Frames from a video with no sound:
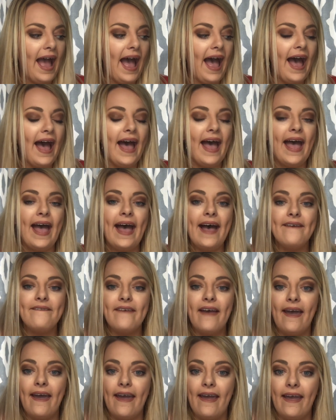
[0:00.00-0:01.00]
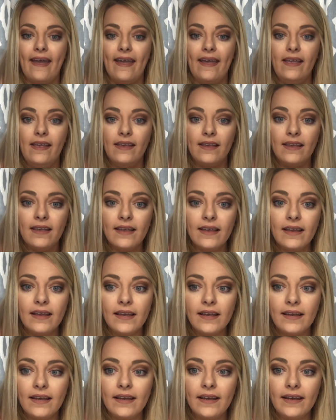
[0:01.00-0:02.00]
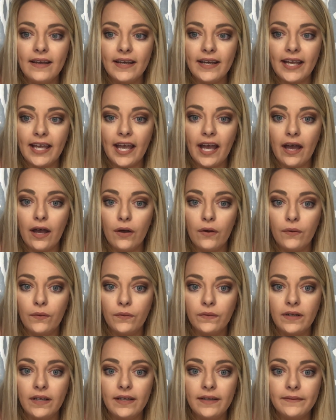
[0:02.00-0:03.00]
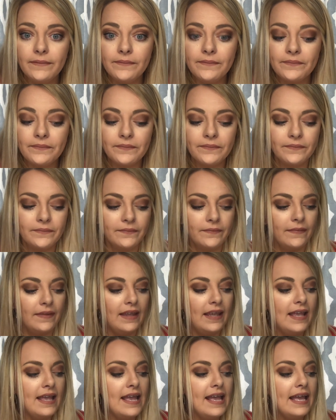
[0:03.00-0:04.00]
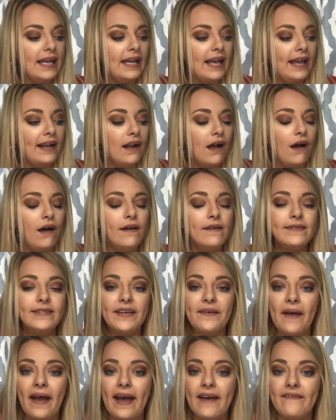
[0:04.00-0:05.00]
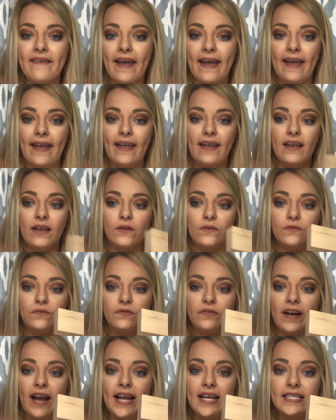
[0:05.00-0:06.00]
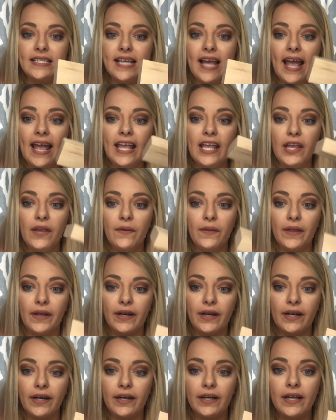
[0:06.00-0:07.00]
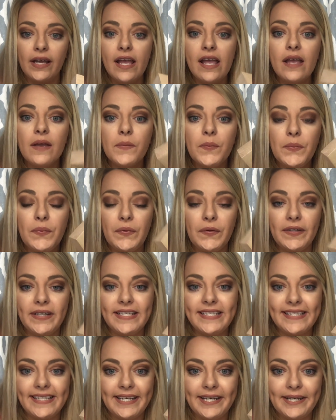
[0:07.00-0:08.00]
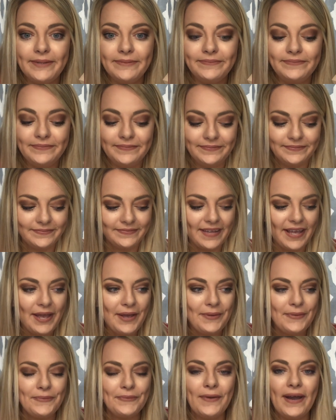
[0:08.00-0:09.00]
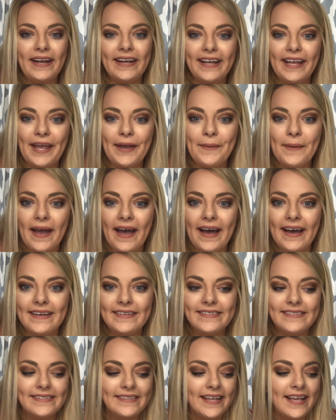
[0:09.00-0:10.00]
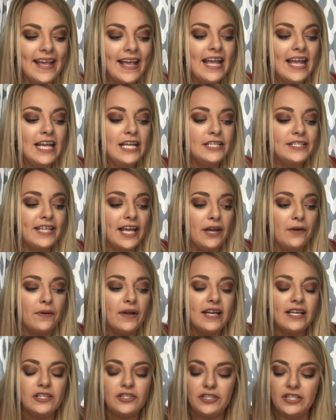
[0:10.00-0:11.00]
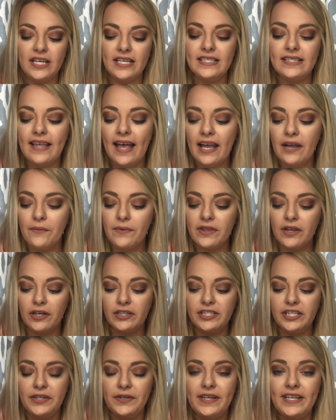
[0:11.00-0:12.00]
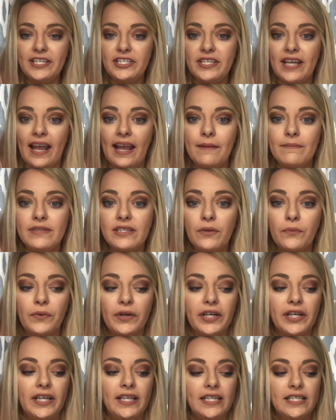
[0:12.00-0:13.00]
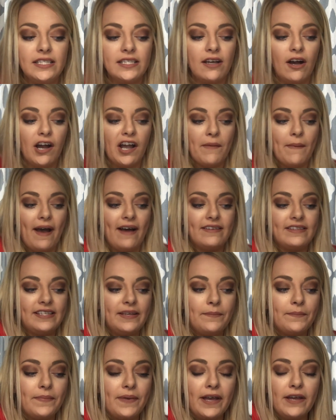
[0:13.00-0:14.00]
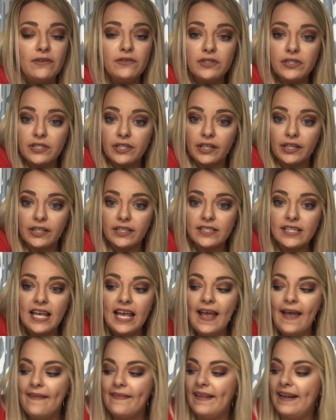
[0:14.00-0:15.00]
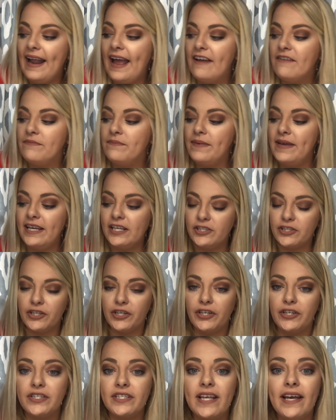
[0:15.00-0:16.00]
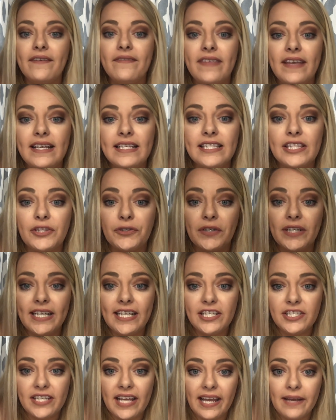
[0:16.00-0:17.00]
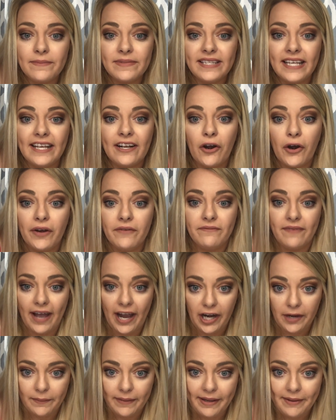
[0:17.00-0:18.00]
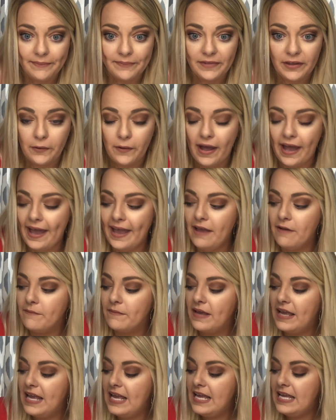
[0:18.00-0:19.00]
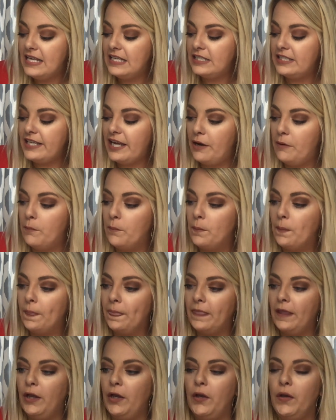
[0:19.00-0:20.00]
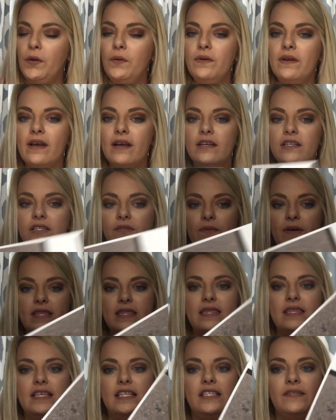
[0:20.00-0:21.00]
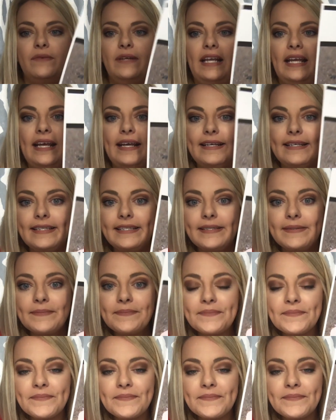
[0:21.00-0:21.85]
I have a cone. And I also have a rectangular prism. Way to go, guys. So, just like with our 2D shapes, we're going to talk about some posters that have pictures of these 3D shapes in our environment, okay? So, who knows what this one is?